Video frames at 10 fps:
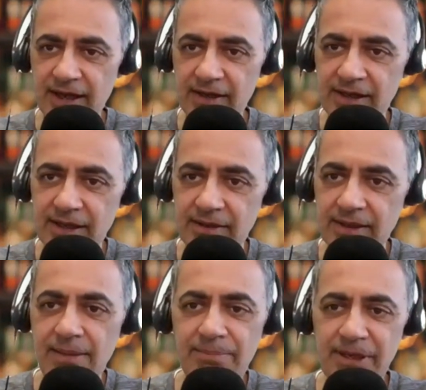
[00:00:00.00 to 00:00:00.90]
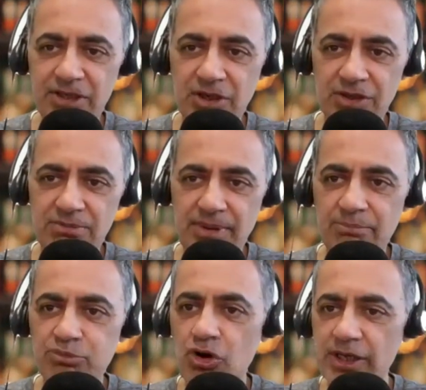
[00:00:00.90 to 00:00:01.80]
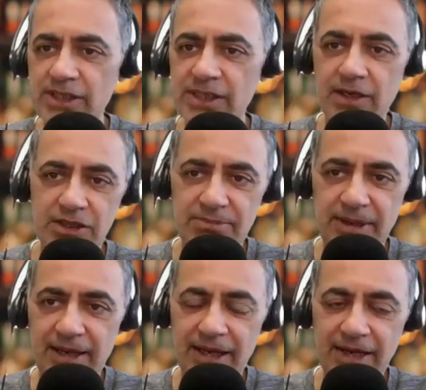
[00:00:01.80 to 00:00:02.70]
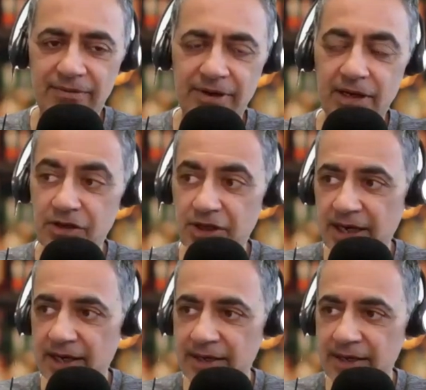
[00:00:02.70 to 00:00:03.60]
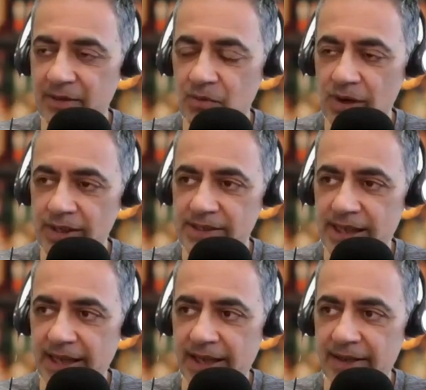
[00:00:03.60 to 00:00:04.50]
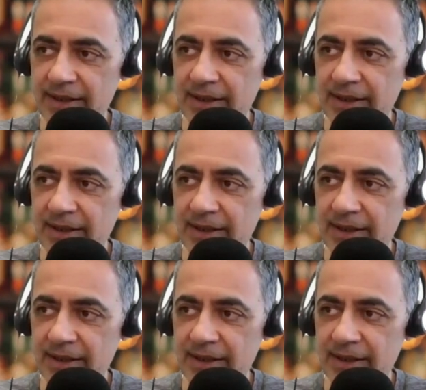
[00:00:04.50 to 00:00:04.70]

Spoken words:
and I think that picture looks a bit brighter, looks a bit clearer, and I look at it and I think, why is that?